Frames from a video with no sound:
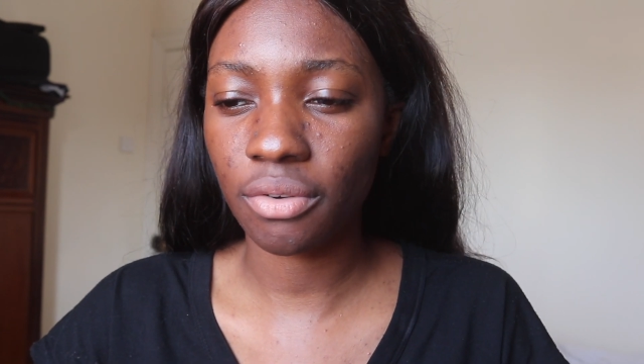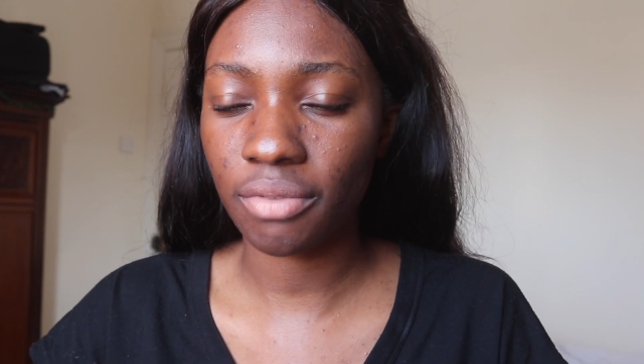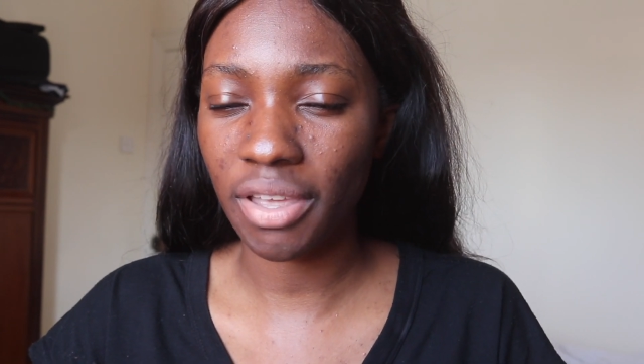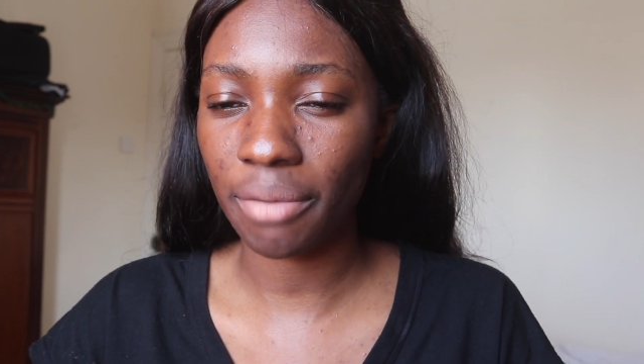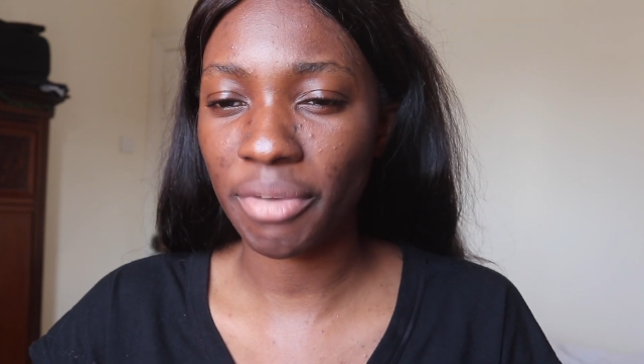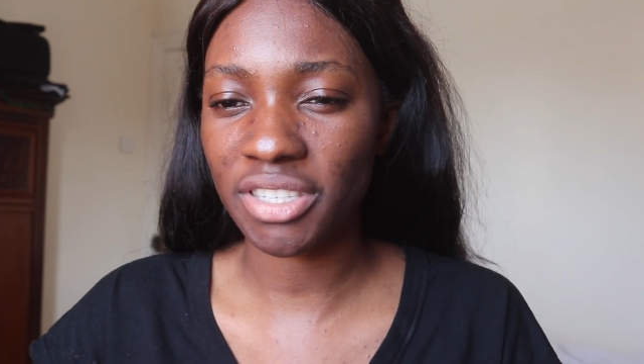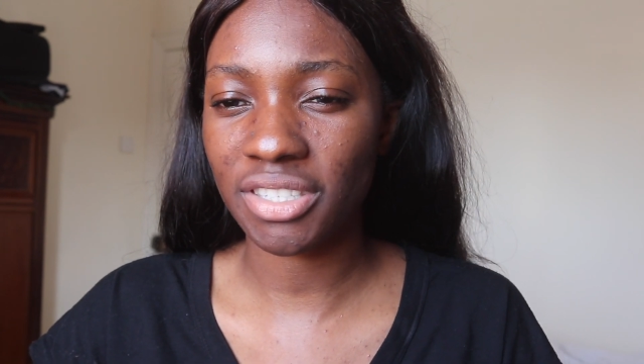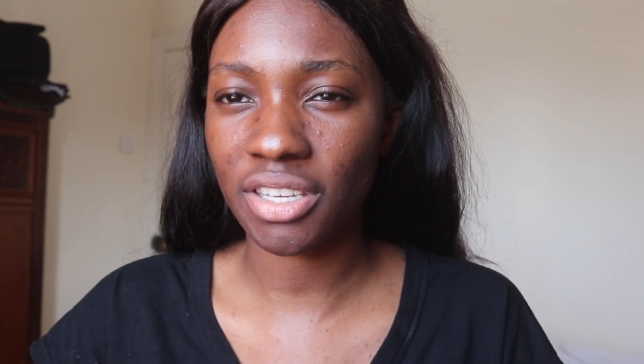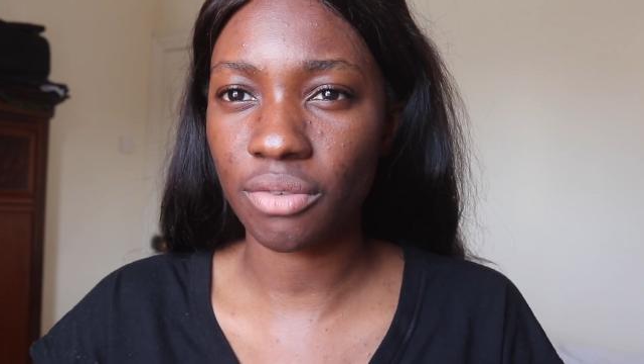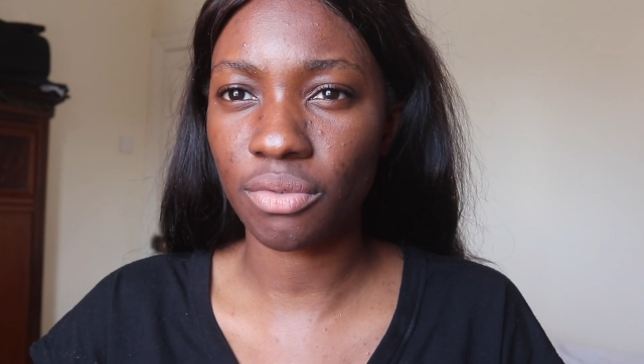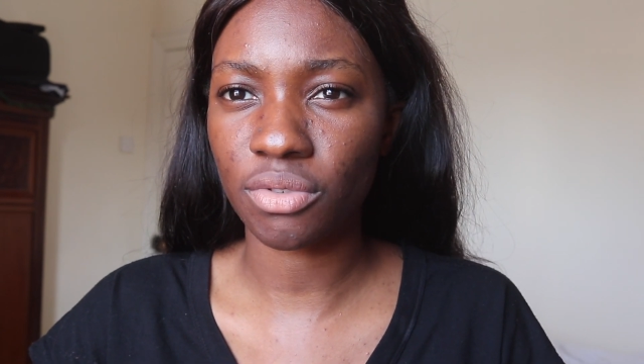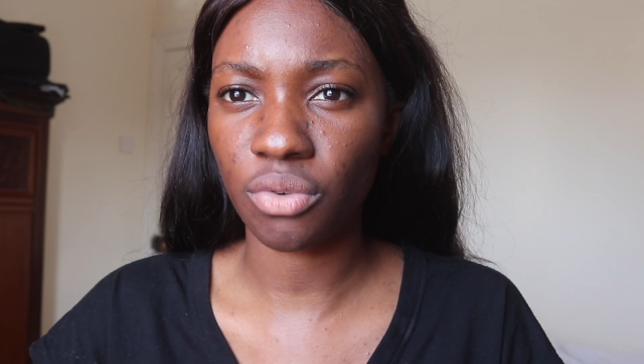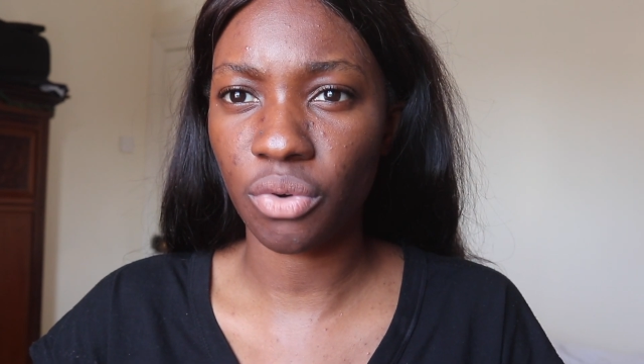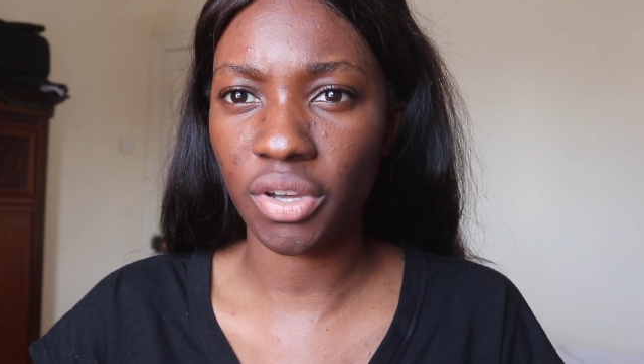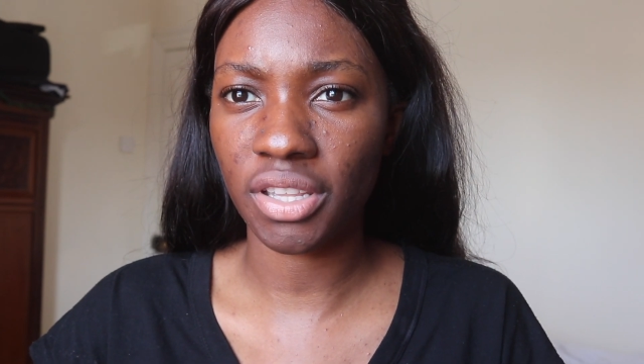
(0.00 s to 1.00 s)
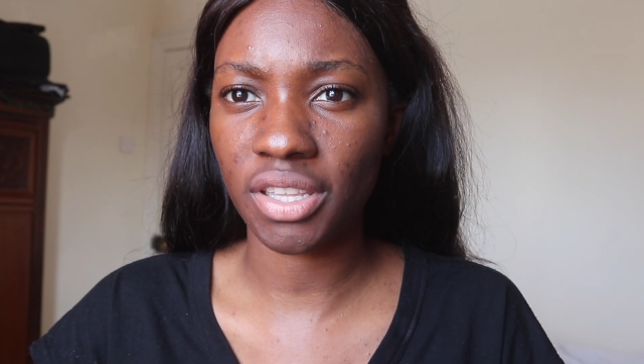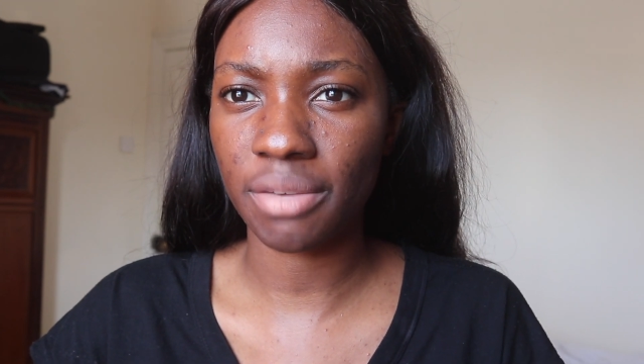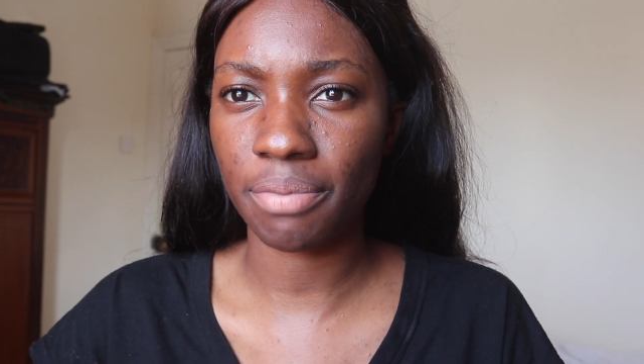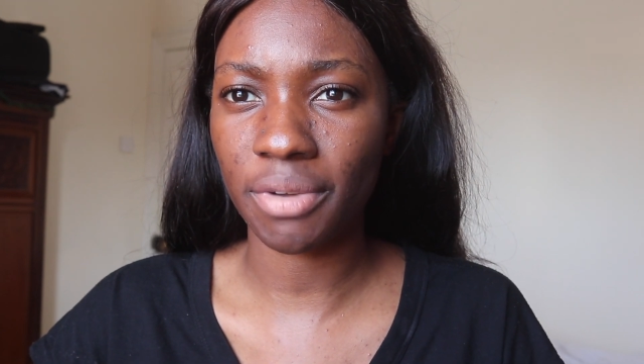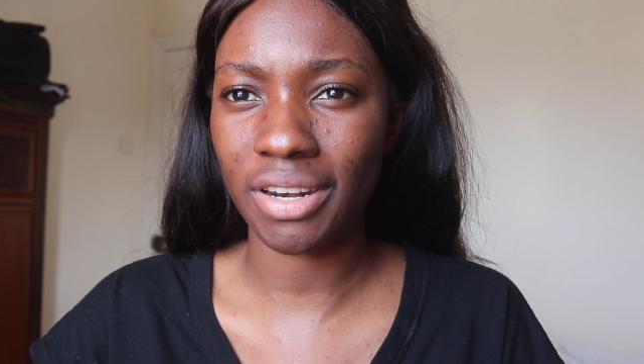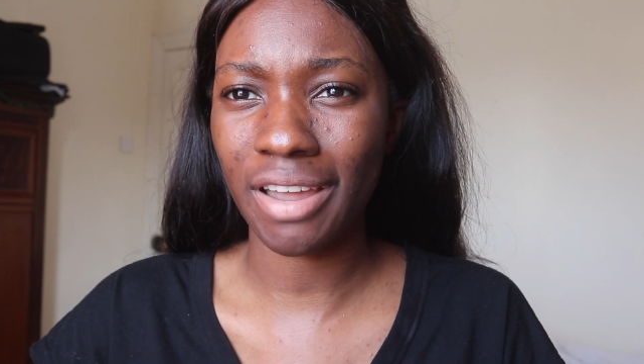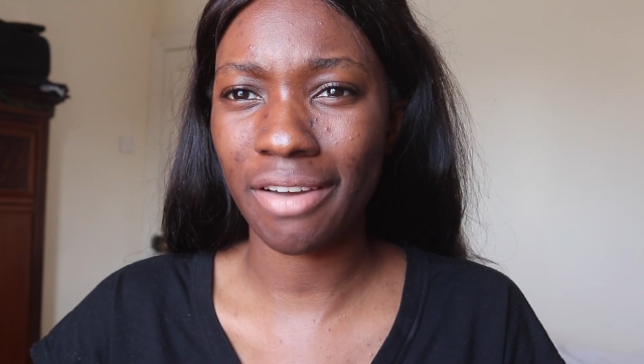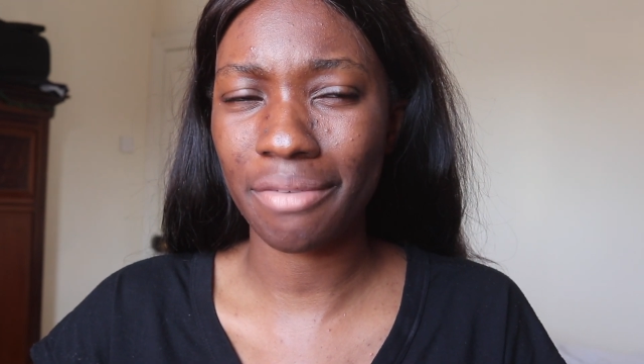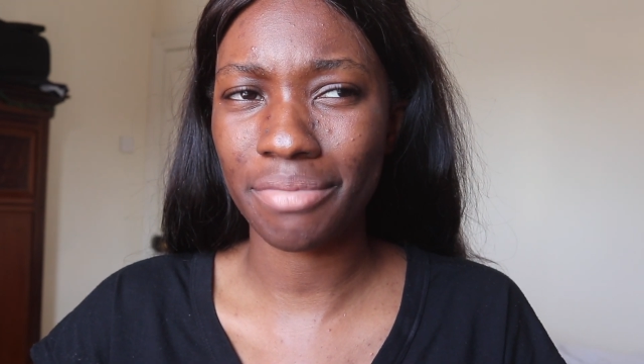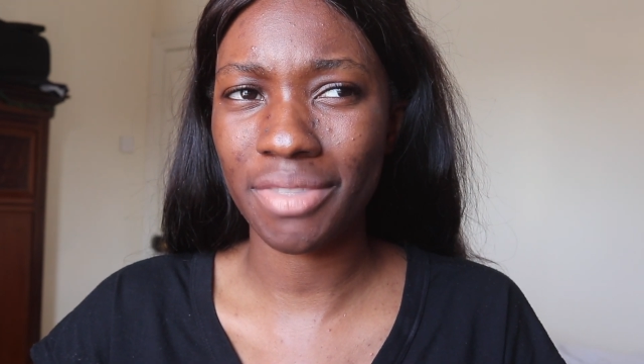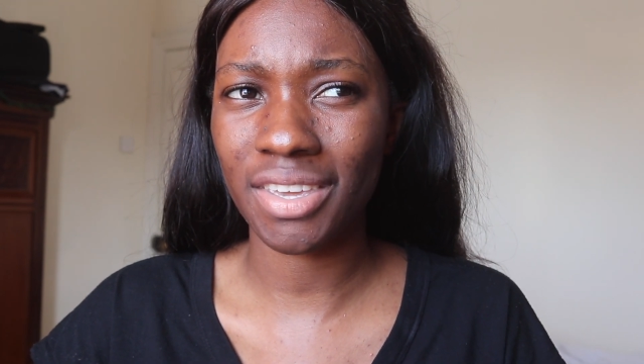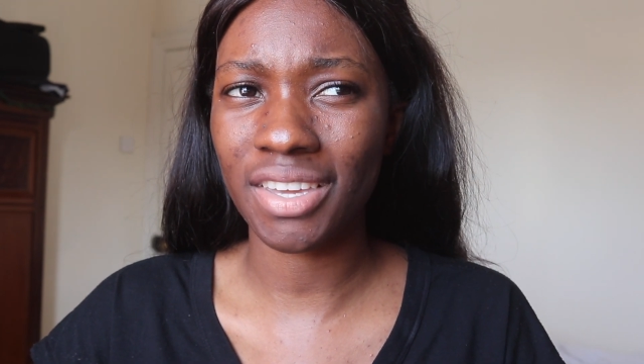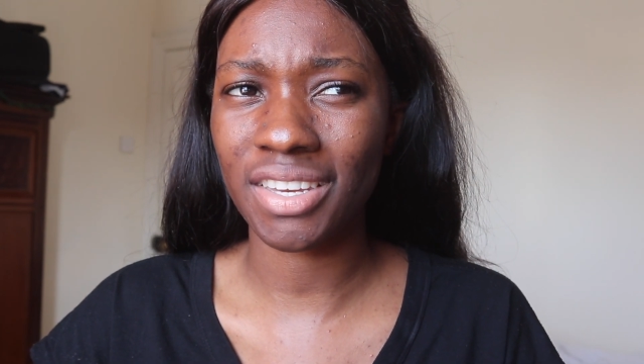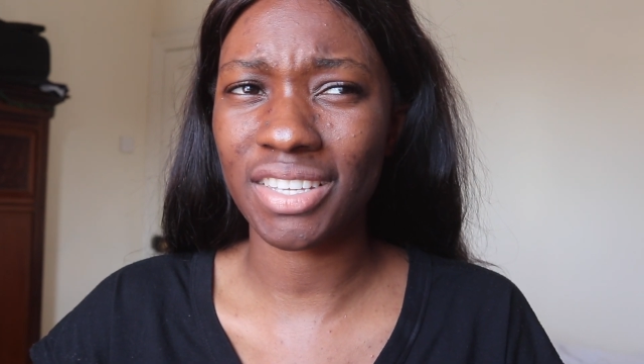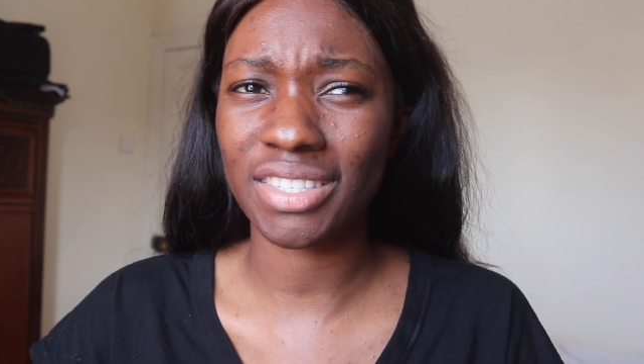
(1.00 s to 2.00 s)
like my skin was oily, but now I'm
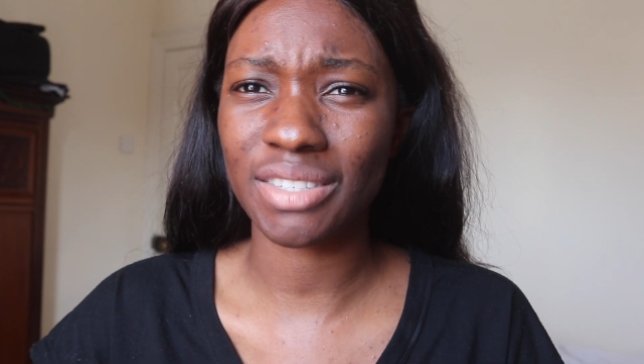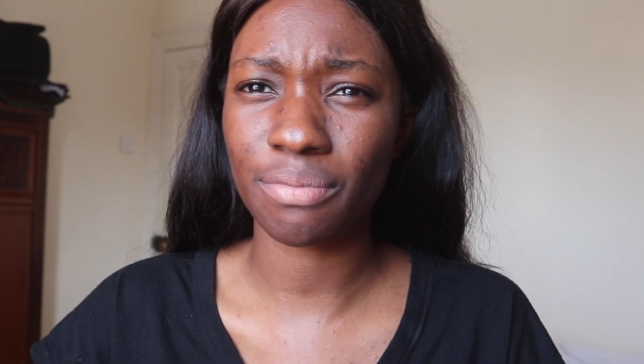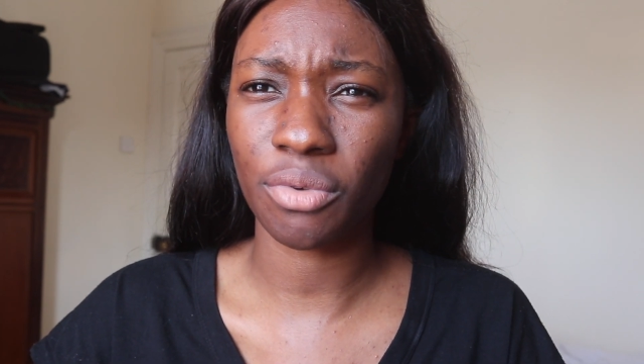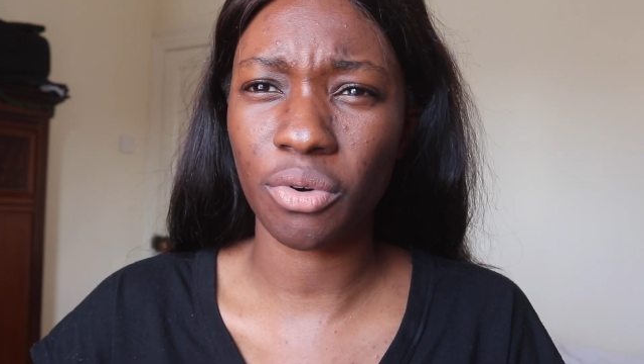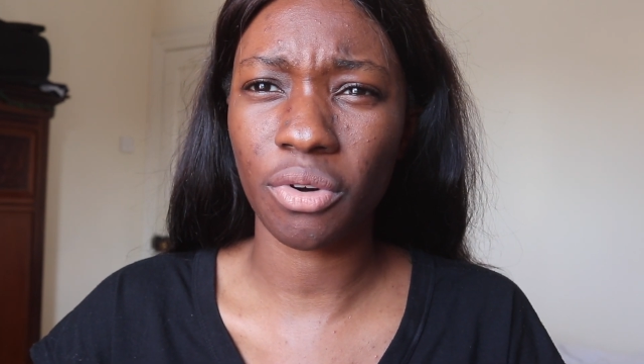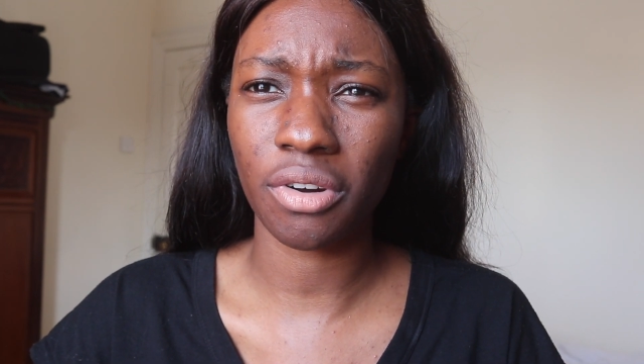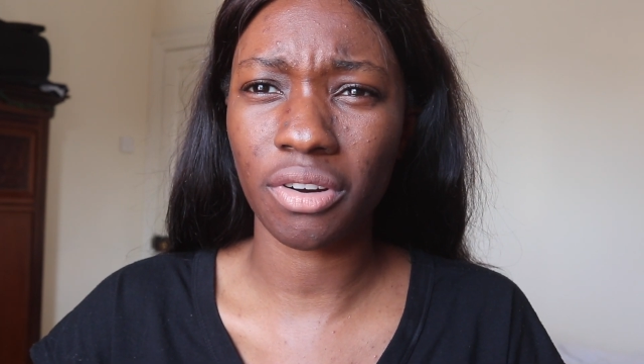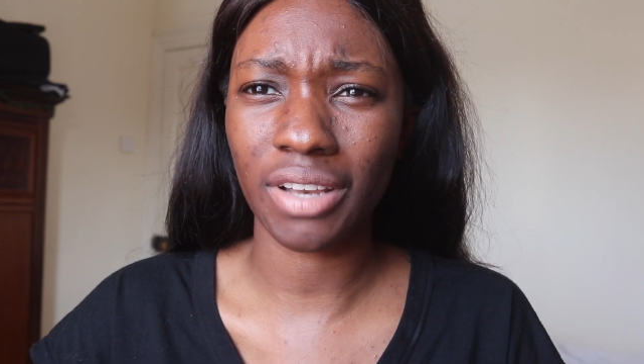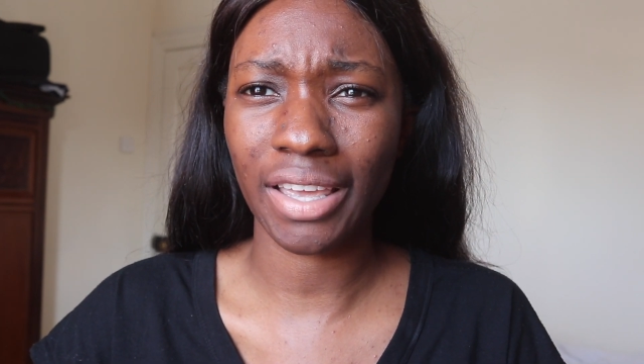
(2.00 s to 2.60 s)
thinking it's more